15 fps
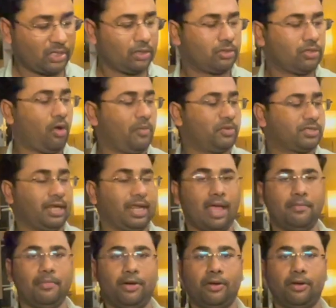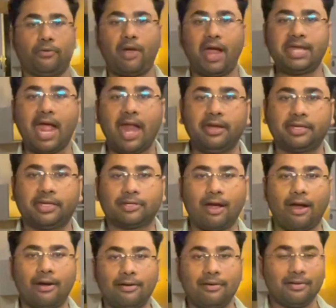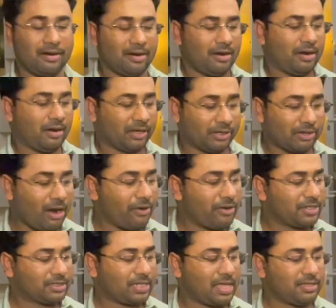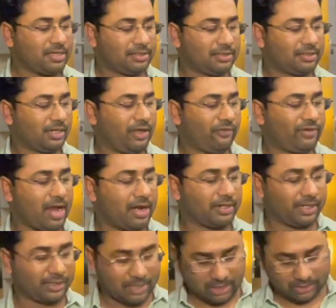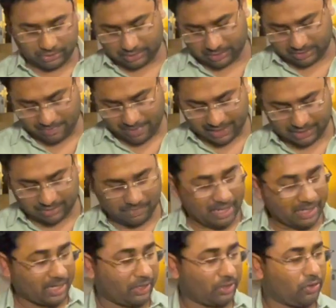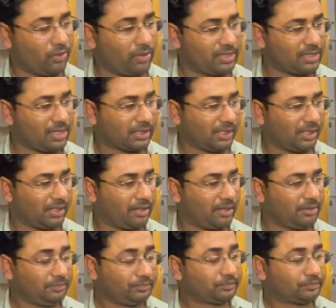So obviously I'm a right-handed guitarist, and this is a left-handed guitar, so this maximum I can go is until here.